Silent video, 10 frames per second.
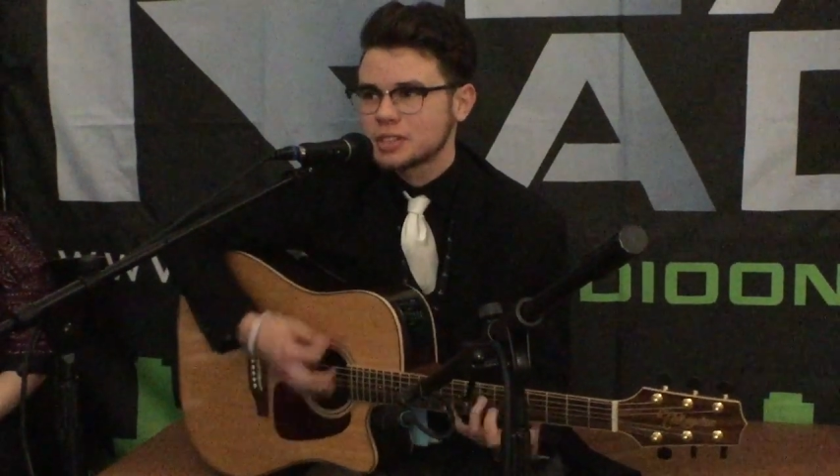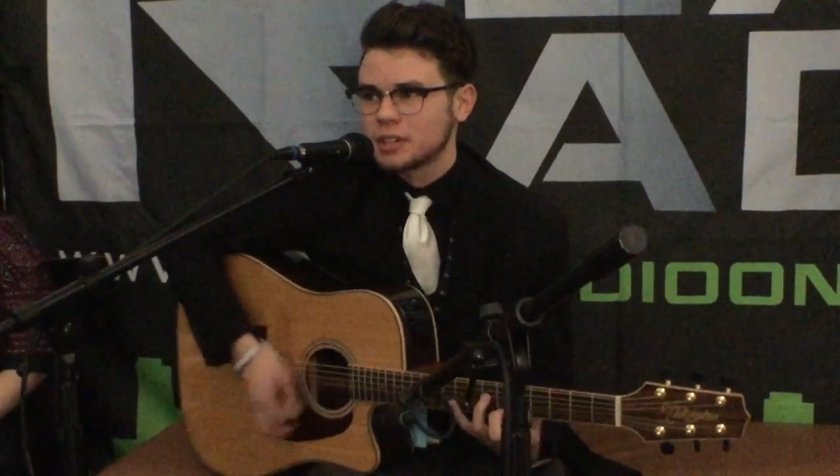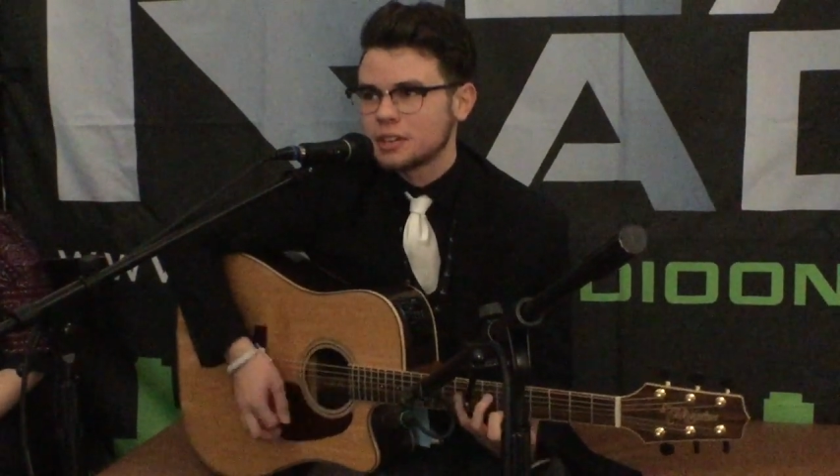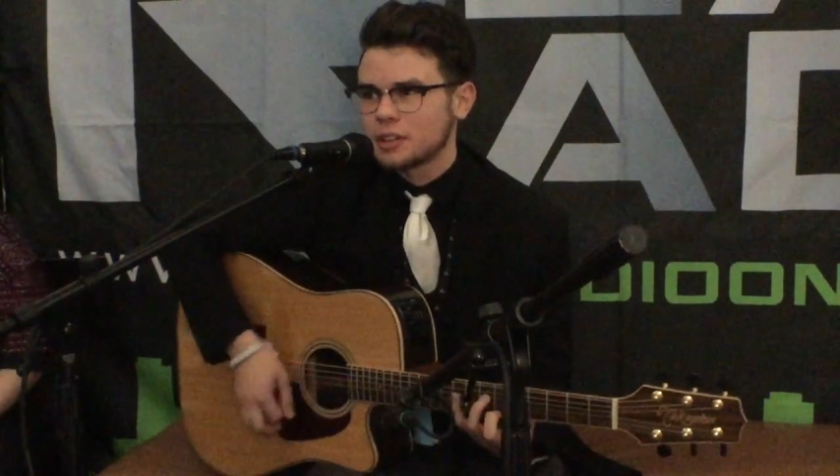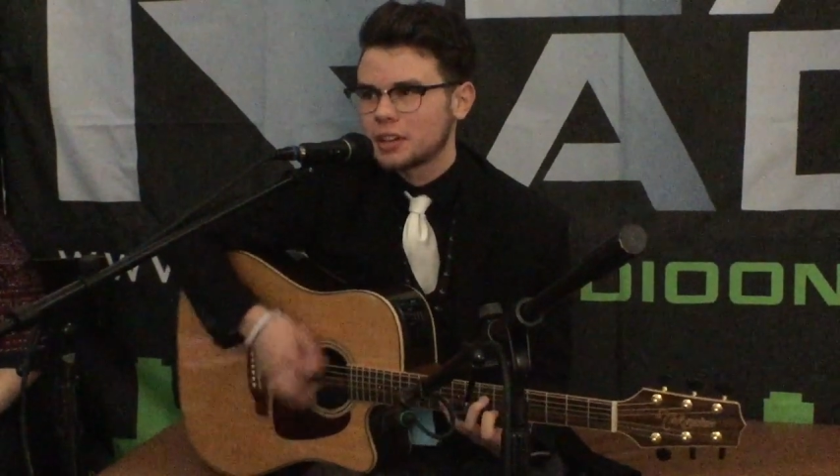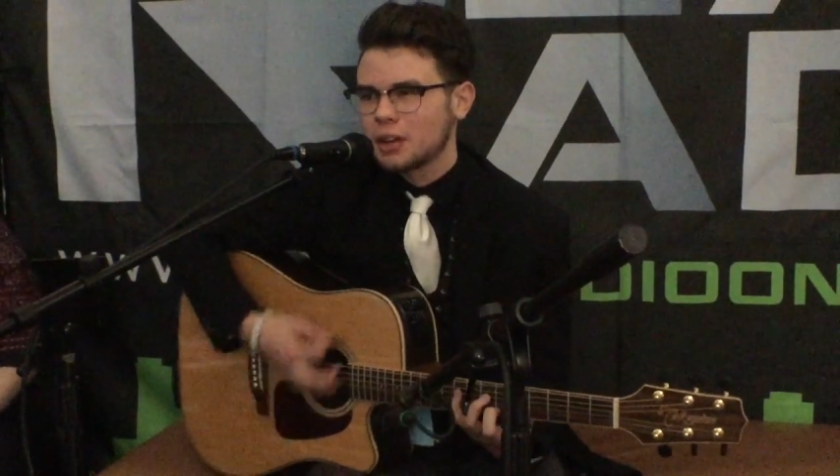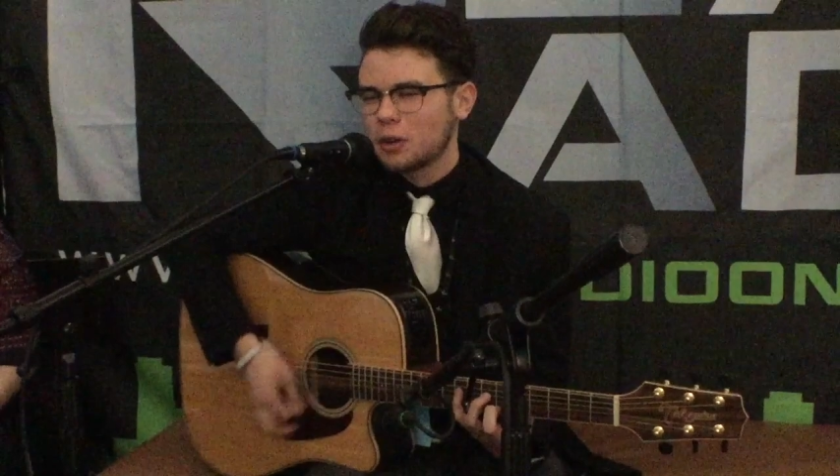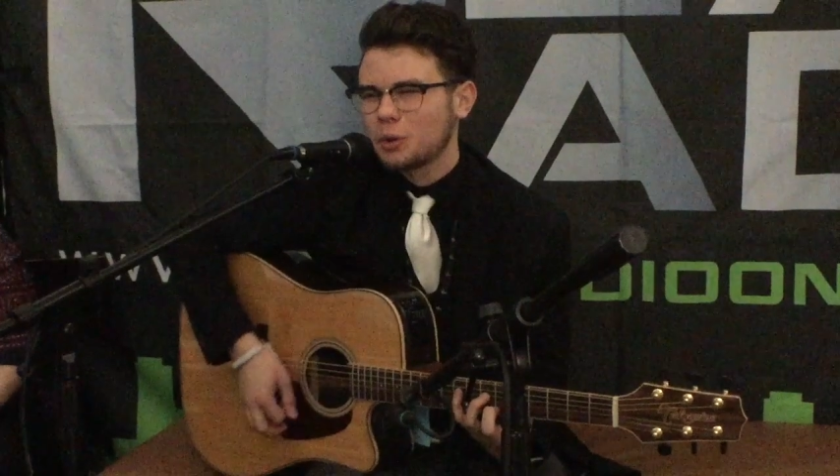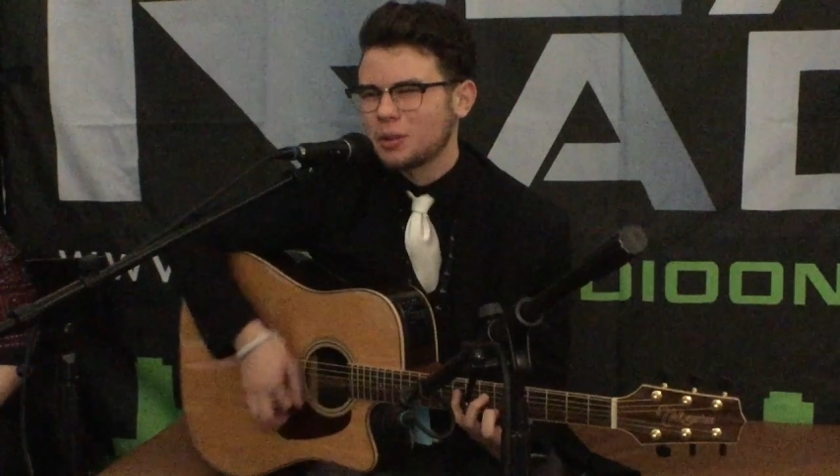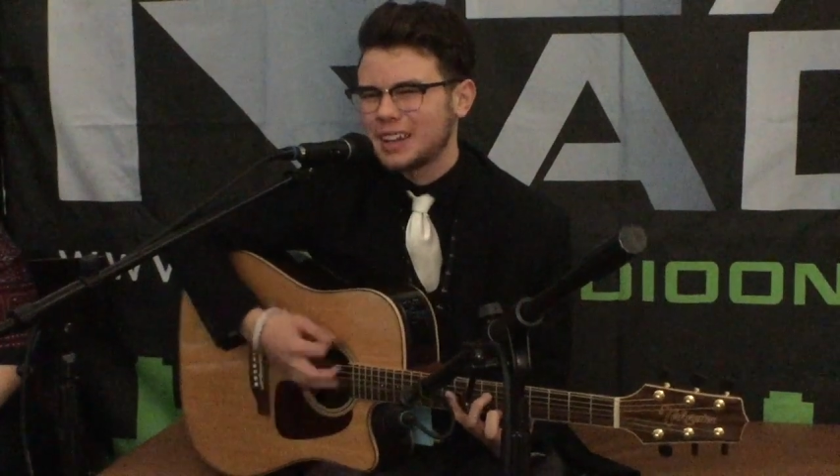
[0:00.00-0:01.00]
till
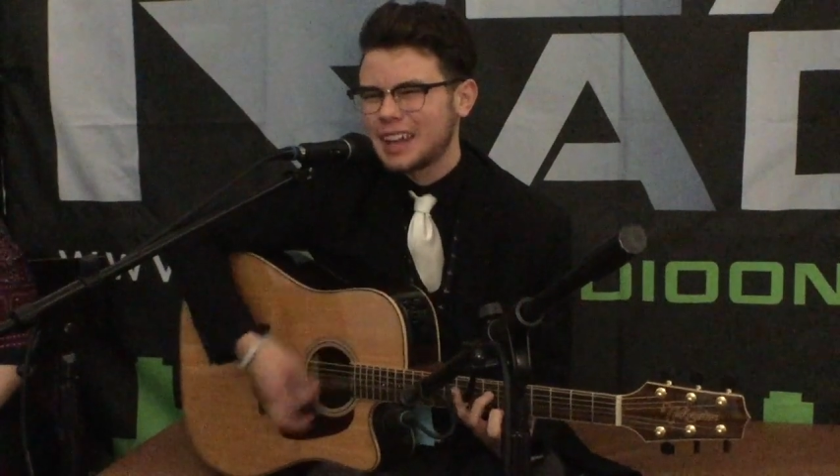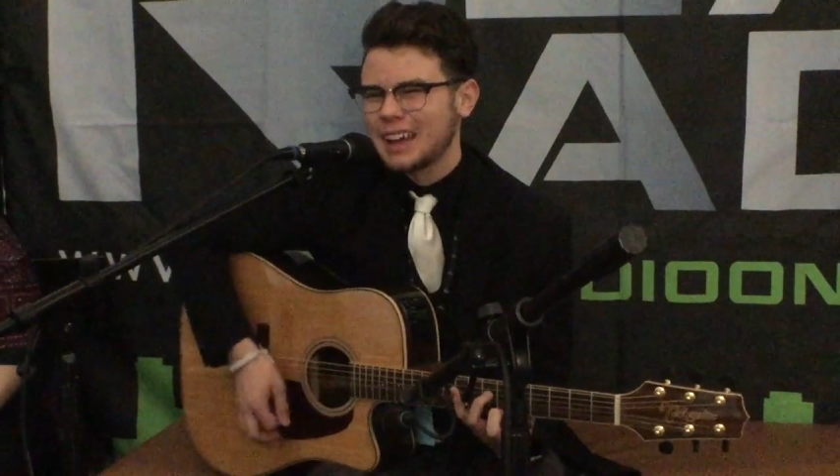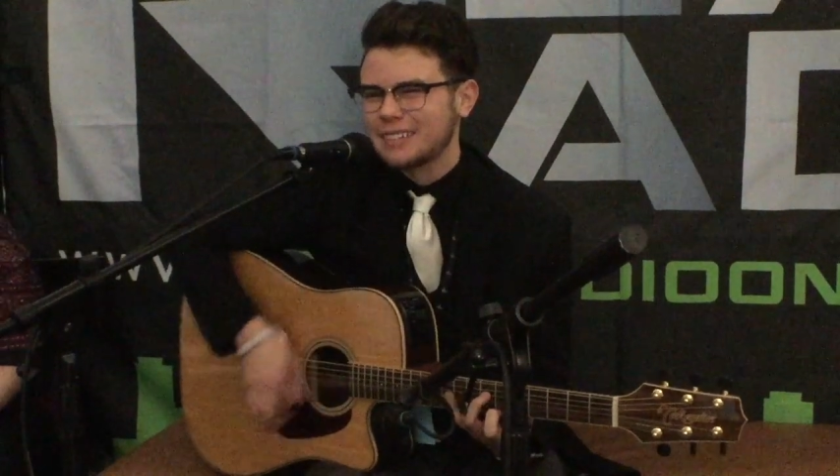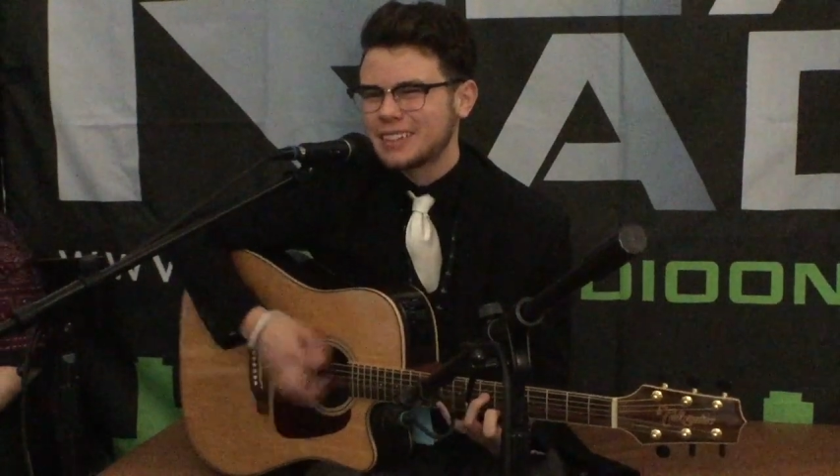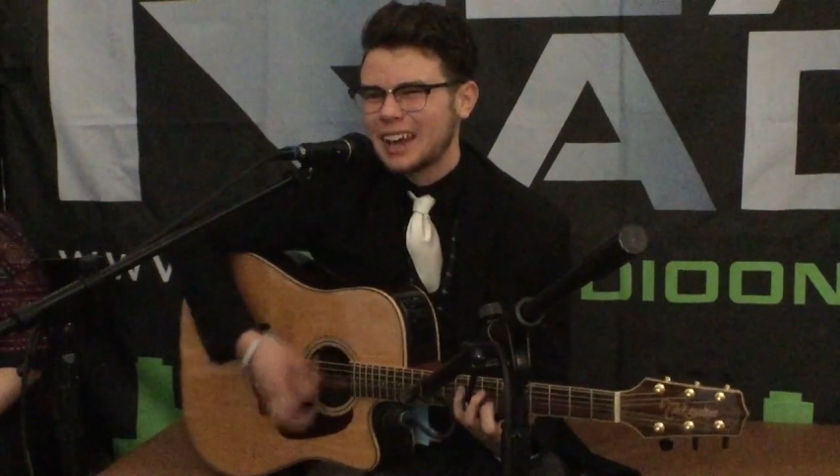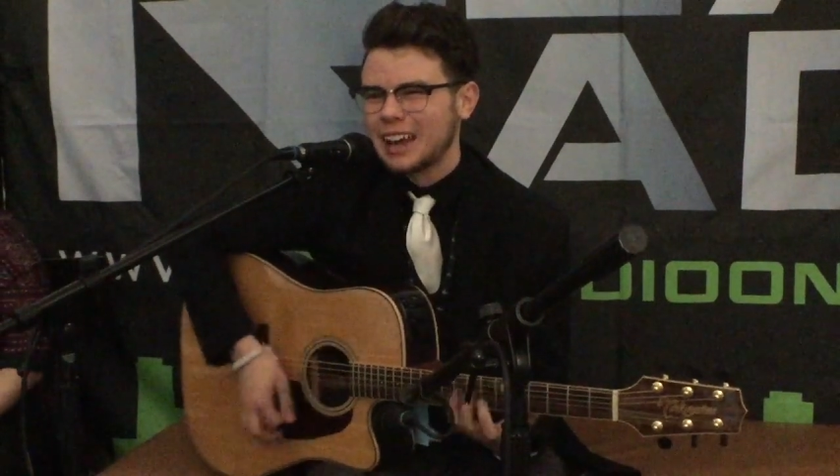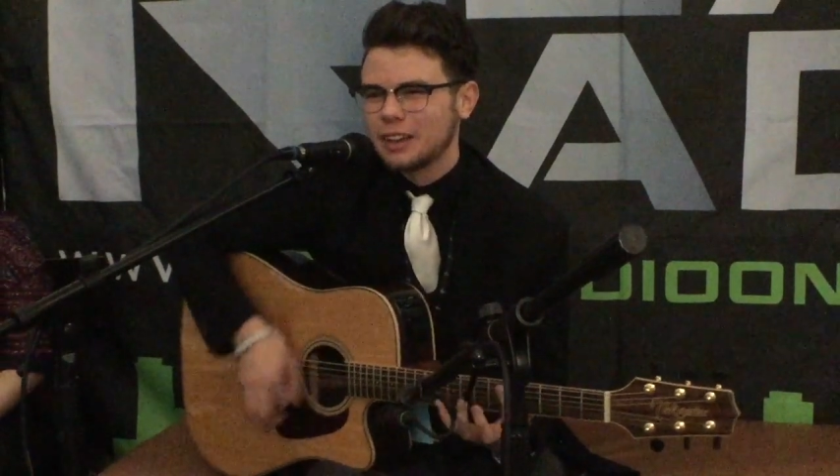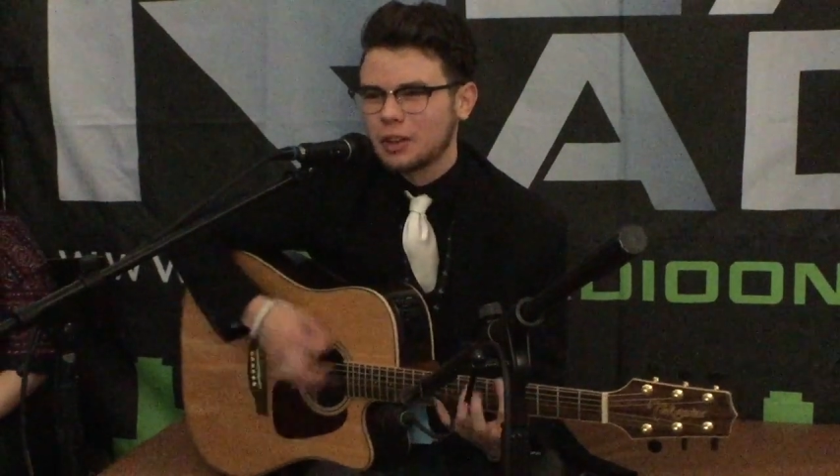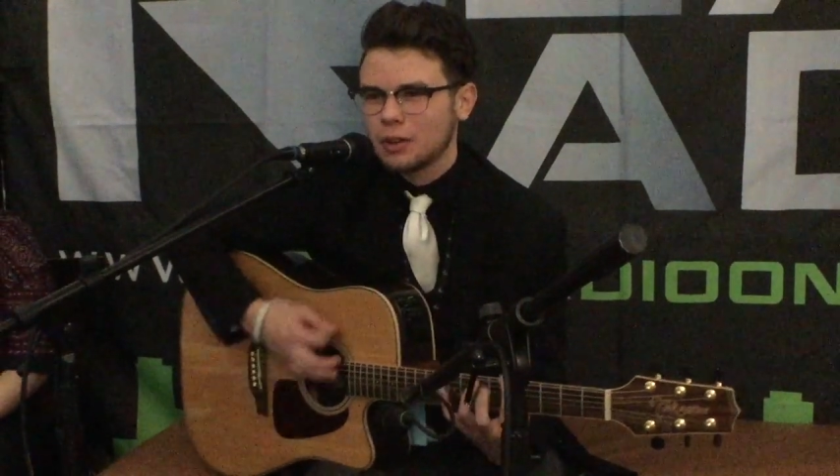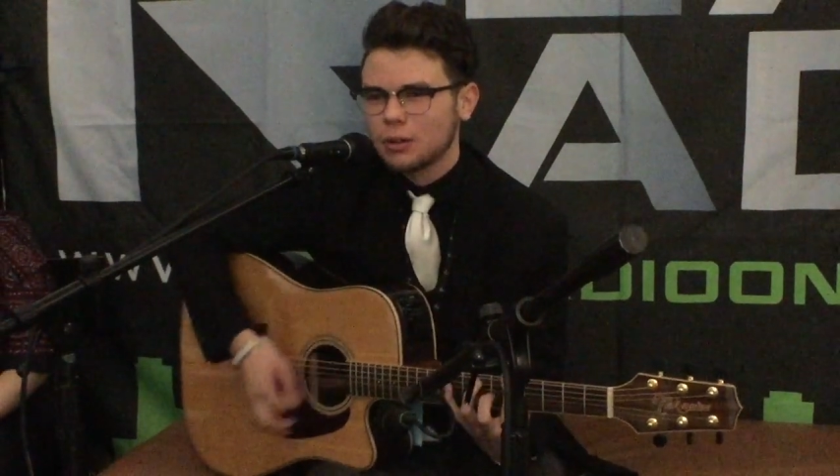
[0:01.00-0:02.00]
you're let
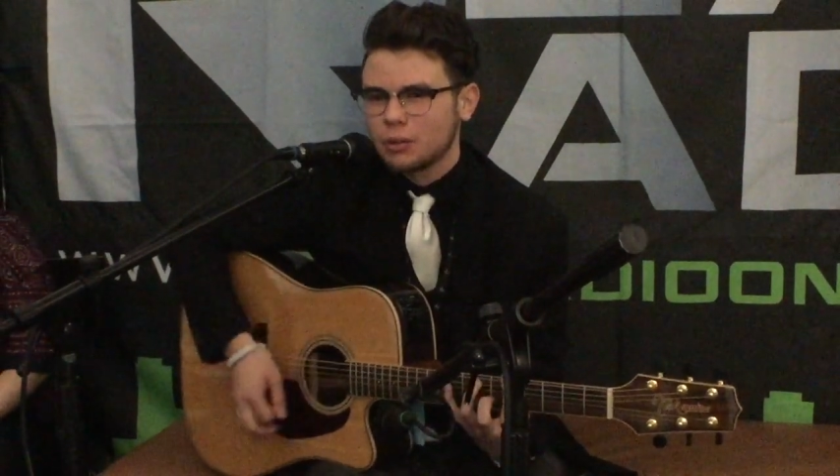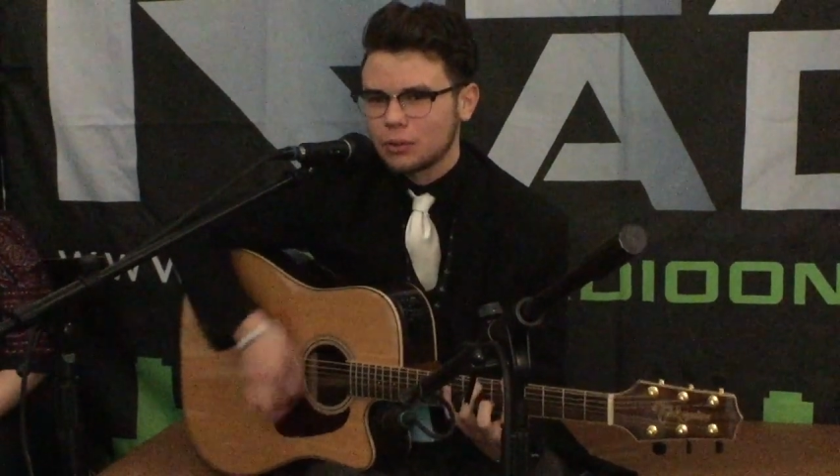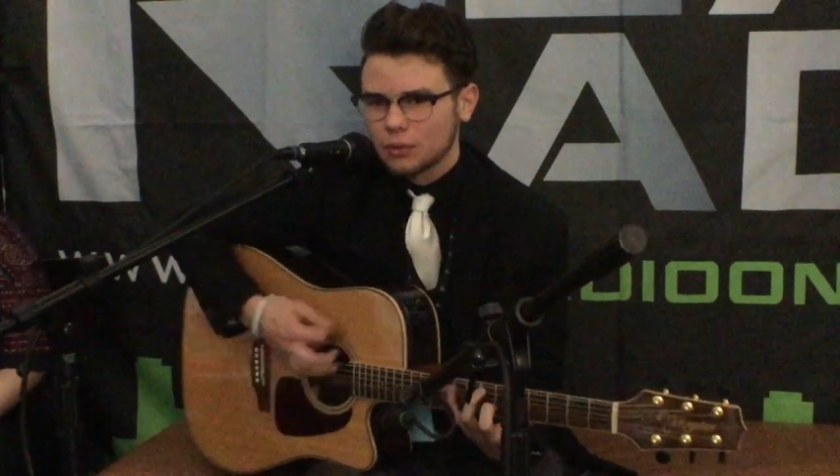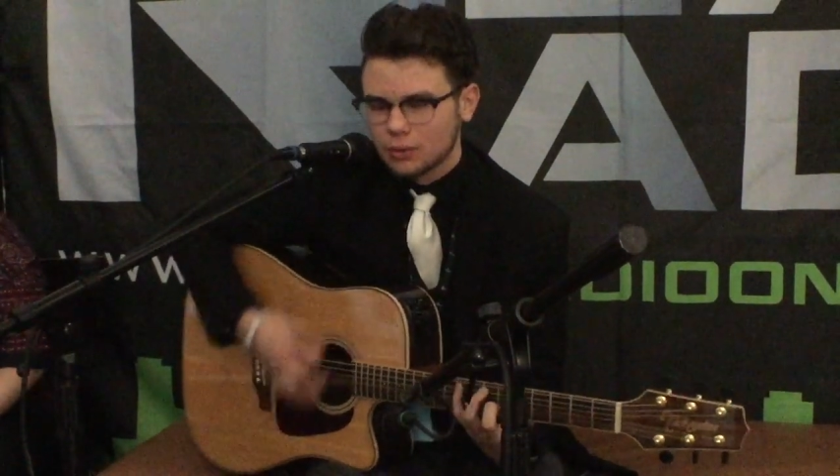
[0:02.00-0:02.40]
down low.